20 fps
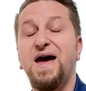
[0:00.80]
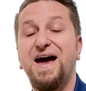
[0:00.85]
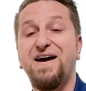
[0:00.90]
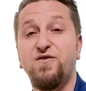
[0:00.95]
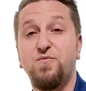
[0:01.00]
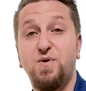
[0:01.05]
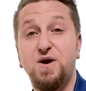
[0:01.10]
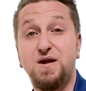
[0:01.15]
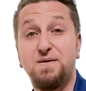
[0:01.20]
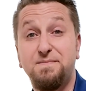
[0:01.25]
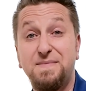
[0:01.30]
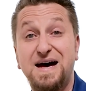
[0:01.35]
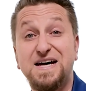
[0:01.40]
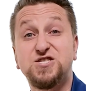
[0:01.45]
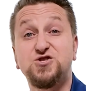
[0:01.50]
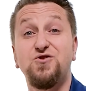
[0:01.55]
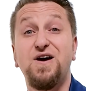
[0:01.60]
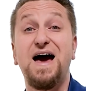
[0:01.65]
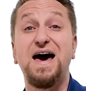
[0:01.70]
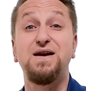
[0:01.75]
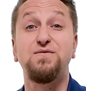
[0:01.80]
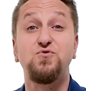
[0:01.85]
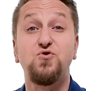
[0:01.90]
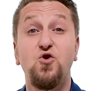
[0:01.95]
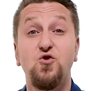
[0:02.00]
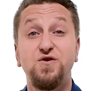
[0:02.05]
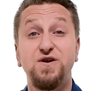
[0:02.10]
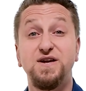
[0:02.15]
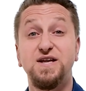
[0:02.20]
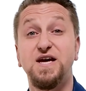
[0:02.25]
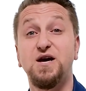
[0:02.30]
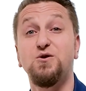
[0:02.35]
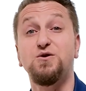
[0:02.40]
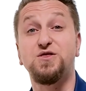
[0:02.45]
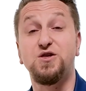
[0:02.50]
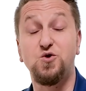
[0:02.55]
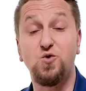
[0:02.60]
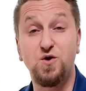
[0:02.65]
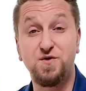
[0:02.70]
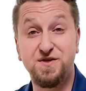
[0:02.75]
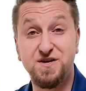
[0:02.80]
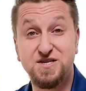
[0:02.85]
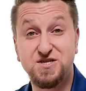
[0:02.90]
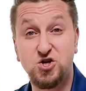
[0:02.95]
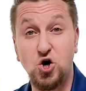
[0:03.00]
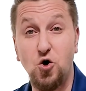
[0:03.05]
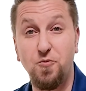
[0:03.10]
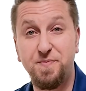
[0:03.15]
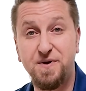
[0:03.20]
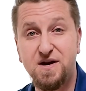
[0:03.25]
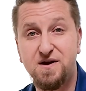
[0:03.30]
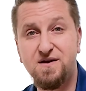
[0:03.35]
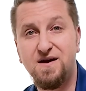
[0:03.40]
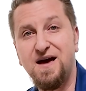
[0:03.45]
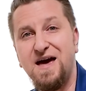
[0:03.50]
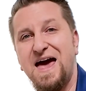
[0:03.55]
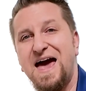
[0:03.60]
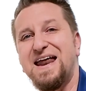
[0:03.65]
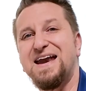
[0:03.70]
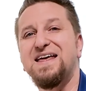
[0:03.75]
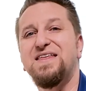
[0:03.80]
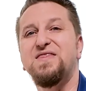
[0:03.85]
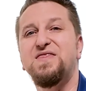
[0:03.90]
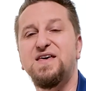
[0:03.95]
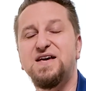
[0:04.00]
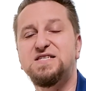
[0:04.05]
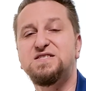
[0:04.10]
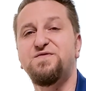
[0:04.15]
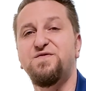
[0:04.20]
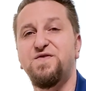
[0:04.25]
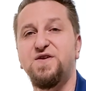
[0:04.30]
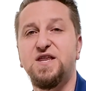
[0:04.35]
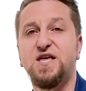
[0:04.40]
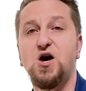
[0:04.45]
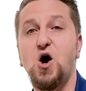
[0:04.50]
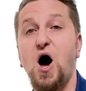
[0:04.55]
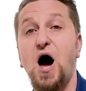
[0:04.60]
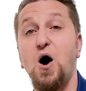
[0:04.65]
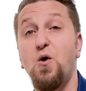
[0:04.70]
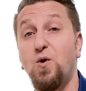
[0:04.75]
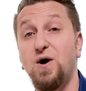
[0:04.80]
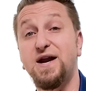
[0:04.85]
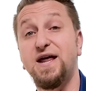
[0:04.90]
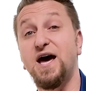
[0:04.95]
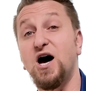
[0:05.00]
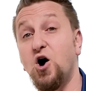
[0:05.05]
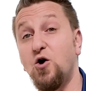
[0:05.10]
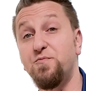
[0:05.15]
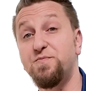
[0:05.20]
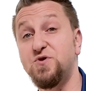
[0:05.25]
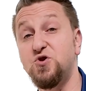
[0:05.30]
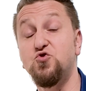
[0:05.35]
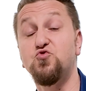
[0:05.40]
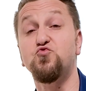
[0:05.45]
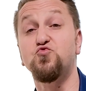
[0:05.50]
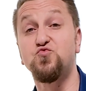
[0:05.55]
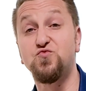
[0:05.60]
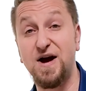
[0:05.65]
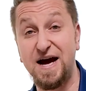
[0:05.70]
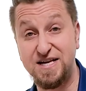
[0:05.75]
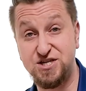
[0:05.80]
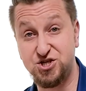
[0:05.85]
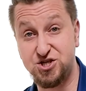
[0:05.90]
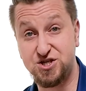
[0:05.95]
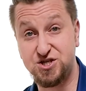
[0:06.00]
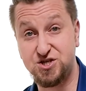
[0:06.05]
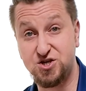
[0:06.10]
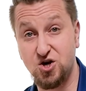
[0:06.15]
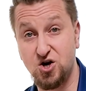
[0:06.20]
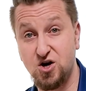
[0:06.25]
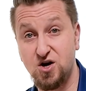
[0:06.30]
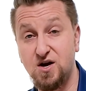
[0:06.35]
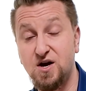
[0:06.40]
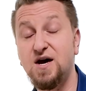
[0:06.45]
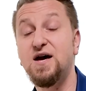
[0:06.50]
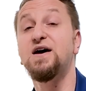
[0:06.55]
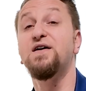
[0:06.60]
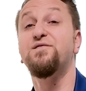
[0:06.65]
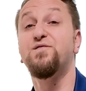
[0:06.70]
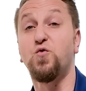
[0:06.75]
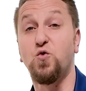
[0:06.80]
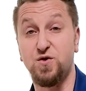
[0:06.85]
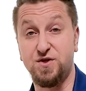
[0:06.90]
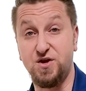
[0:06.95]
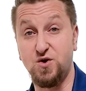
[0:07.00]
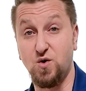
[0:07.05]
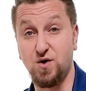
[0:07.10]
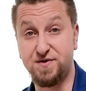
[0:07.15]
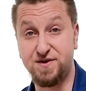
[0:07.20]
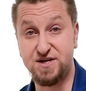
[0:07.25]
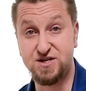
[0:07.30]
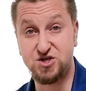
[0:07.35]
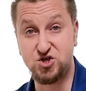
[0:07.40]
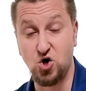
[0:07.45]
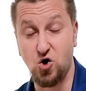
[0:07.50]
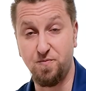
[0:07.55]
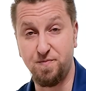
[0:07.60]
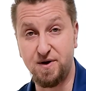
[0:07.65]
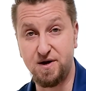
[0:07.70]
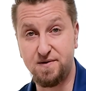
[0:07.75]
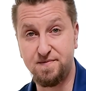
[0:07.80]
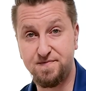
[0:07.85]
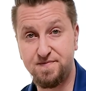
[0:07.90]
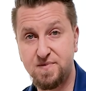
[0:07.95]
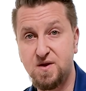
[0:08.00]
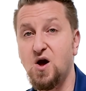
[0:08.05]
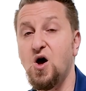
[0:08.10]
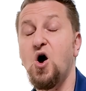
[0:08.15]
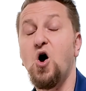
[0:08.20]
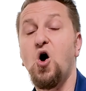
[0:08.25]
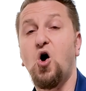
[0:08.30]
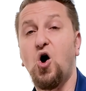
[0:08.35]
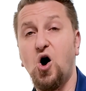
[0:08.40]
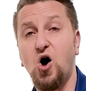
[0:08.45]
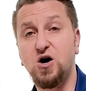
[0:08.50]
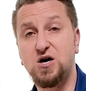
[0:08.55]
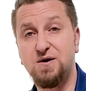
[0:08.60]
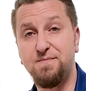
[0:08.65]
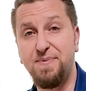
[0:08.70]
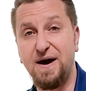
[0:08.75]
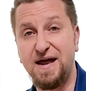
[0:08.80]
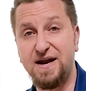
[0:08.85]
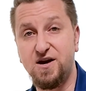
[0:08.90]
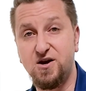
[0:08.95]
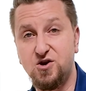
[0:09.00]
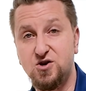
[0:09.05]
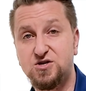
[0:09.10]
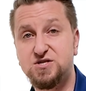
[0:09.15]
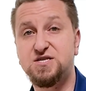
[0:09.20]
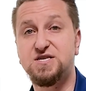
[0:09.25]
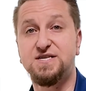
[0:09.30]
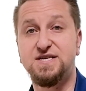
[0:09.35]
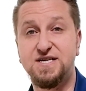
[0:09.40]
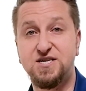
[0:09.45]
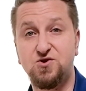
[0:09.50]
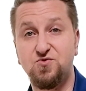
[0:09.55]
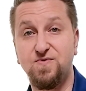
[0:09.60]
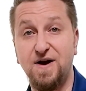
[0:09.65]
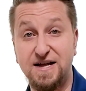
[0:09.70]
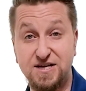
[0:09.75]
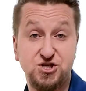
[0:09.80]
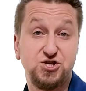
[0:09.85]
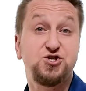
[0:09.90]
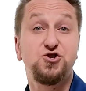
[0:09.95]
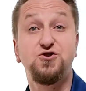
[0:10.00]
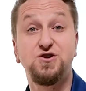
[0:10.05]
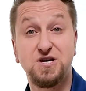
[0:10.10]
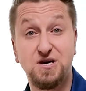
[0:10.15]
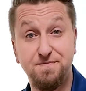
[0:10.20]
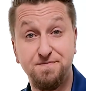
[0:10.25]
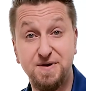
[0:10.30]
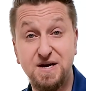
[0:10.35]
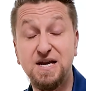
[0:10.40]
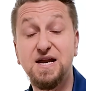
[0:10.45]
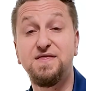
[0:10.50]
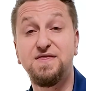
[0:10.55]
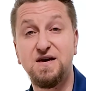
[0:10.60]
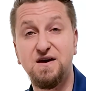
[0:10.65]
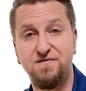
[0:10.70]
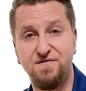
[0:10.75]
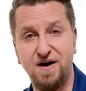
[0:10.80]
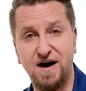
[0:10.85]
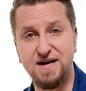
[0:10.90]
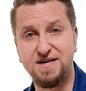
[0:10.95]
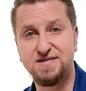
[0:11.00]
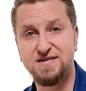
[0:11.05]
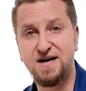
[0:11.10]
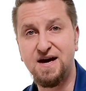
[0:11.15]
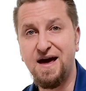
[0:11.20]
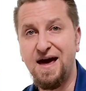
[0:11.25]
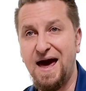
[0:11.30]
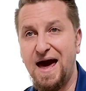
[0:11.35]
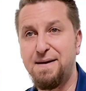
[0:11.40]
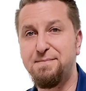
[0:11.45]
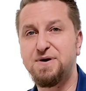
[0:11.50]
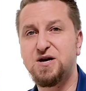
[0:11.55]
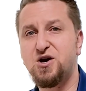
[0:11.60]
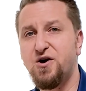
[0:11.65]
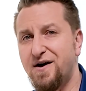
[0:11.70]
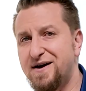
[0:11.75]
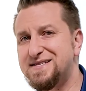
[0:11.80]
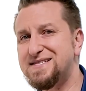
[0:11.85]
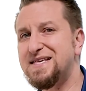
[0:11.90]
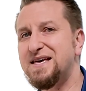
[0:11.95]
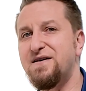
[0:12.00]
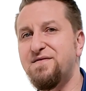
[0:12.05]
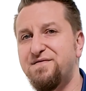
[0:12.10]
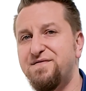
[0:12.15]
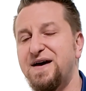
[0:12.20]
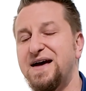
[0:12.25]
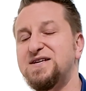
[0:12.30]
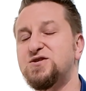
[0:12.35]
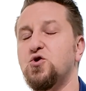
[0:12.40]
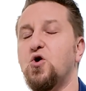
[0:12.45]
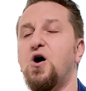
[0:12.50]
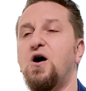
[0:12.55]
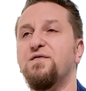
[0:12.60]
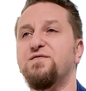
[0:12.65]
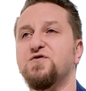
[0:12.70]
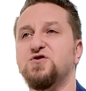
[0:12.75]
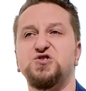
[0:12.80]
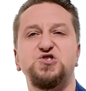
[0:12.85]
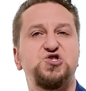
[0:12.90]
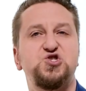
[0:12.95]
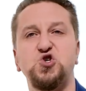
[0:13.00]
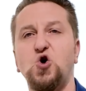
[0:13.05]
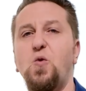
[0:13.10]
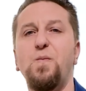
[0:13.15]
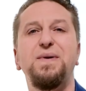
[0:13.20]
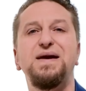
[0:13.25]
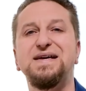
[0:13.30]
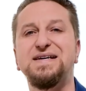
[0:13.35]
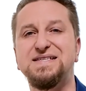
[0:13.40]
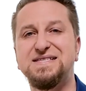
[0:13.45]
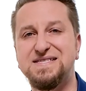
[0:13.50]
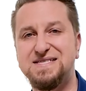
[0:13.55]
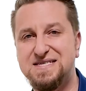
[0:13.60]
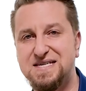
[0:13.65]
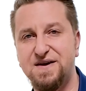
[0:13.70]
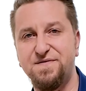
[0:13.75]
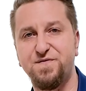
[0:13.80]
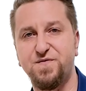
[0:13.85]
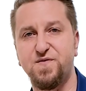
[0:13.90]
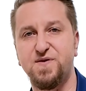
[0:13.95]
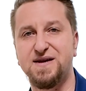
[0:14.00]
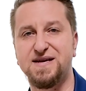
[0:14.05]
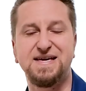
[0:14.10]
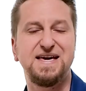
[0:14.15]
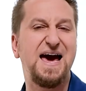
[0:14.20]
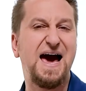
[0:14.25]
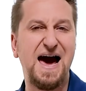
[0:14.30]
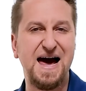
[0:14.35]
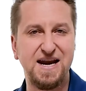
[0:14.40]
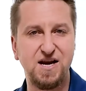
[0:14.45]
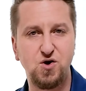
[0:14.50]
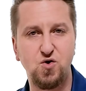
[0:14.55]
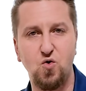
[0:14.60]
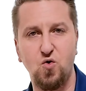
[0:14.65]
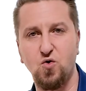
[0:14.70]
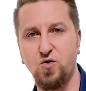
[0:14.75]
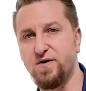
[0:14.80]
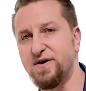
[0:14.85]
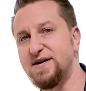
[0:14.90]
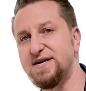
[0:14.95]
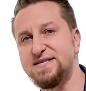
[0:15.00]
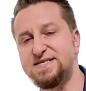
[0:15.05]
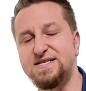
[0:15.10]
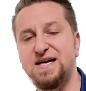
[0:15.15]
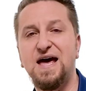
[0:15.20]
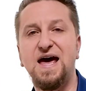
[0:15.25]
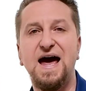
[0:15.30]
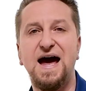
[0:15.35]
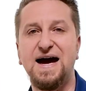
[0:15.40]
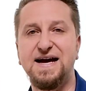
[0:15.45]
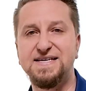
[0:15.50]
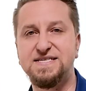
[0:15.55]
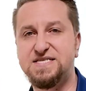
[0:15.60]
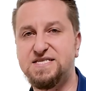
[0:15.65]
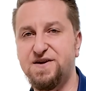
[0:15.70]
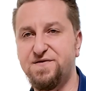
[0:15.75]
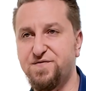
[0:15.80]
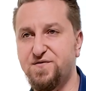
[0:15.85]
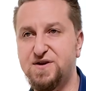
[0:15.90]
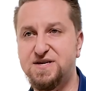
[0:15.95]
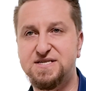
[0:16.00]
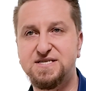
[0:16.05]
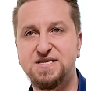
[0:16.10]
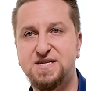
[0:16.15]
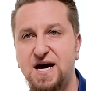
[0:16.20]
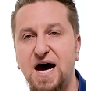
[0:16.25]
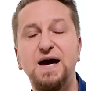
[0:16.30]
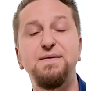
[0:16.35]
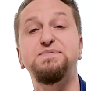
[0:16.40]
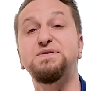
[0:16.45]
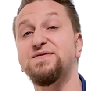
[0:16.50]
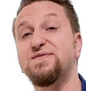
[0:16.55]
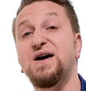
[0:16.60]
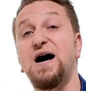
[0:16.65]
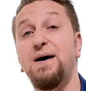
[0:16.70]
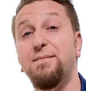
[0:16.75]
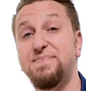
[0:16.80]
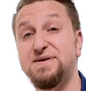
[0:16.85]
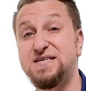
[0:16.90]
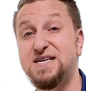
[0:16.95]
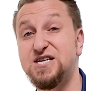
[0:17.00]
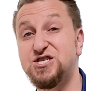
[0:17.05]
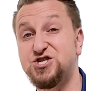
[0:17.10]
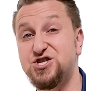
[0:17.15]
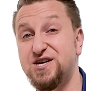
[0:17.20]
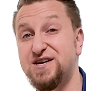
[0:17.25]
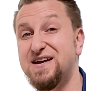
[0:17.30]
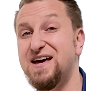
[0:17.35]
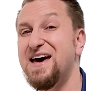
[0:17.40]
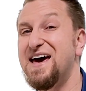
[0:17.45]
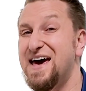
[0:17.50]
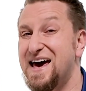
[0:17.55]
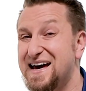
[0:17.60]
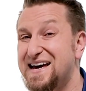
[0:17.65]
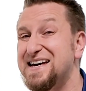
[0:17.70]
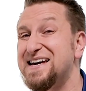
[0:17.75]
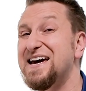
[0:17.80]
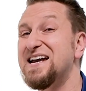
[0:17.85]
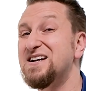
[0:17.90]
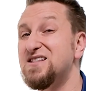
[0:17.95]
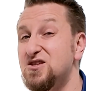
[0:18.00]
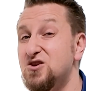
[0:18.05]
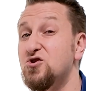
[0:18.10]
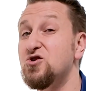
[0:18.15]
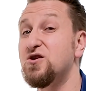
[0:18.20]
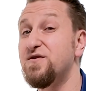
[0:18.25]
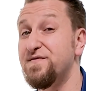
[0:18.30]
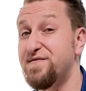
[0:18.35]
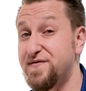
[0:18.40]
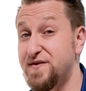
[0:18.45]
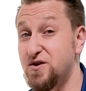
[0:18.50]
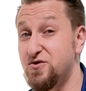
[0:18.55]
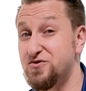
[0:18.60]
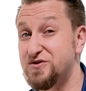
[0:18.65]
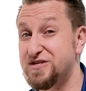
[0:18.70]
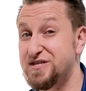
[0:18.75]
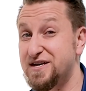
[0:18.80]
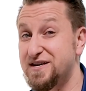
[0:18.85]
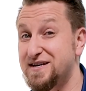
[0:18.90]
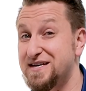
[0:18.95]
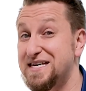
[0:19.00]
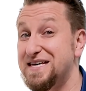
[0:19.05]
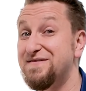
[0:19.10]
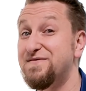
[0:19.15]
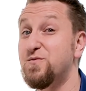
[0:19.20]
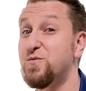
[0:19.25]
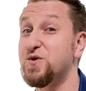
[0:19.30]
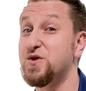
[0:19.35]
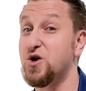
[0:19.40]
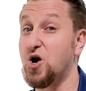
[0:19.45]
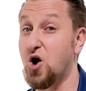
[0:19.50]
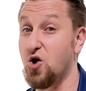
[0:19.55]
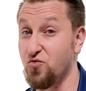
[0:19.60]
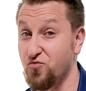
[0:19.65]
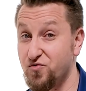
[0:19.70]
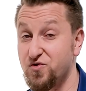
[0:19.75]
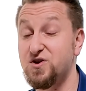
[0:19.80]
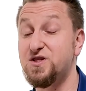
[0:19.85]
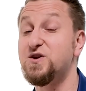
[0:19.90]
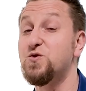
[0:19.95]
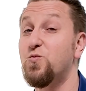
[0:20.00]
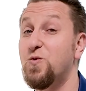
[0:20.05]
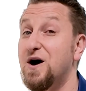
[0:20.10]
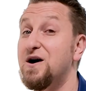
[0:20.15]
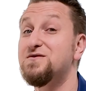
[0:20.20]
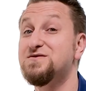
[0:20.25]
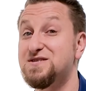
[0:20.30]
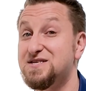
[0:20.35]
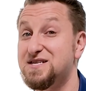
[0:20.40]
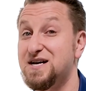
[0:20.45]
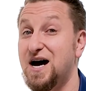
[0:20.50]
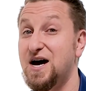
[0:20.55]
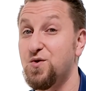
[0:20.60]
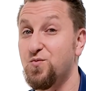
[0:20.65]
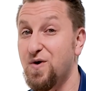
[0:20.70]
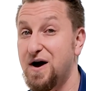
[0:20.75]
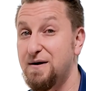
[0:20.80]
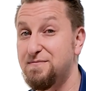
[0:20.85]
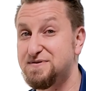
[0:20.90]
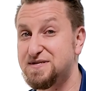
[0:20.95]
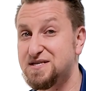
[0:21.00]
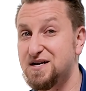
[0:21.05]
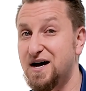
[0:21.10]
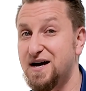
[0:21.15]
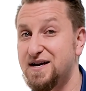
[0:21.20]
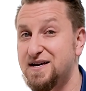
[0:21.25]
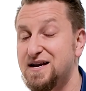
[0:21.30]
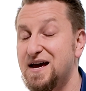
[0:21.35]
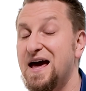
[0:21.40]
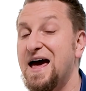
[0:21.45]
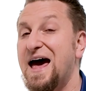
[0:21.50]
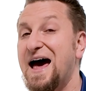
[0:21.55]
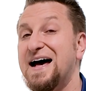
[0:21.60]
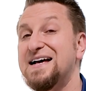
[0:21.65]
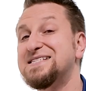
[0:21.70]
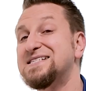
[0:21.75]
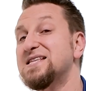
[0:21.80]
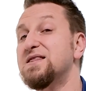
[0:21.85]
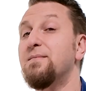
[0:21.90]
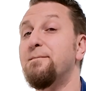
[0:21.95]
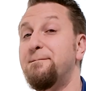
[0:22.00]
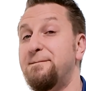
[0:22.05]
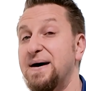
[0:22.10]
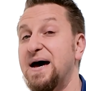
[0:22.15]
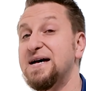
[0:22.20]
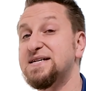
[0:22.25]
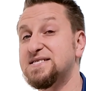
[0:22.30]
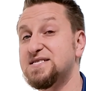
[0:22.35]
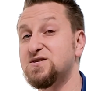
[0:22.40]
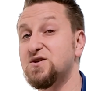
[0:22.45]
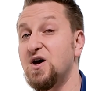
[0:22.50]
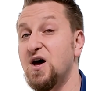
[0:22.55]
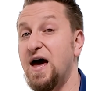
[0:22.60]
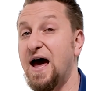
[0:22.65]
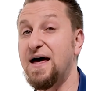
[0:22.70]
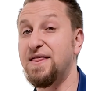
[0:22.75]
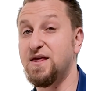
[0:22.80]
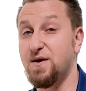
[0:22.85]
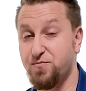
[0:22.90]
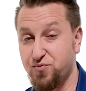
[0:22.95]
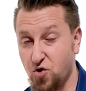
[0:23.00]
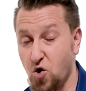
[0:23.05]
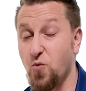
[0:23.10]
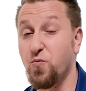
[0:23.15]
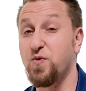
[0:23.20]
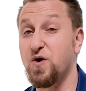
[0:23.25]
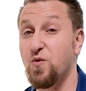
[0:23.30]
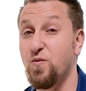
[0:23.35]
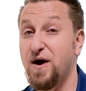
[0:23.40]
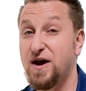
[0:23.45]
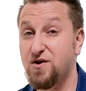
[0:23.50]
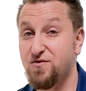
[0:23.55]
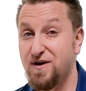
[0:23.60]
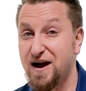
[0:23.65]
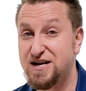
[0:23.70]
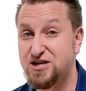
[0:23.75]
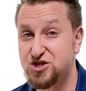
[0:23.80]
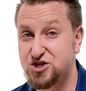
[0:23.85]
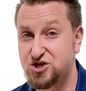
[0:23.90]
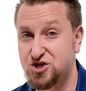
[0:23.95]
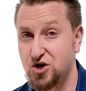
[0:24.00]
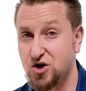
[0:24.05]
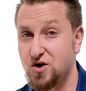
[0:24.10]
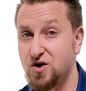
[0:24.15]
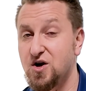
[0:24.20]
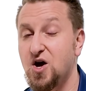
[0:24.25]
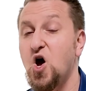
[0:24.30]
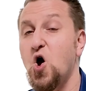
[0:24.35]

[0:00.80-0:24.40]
Hey everybody, Master Adam Grogan here with the Northeast Open, and in this video I want to help you register for the Northeast Open. All competitors need to register to compete at the event, and because the event offers so many different categories and different types of competition, it can get a little confusing even with our really well-designed website as to the best and the appropriate way to register.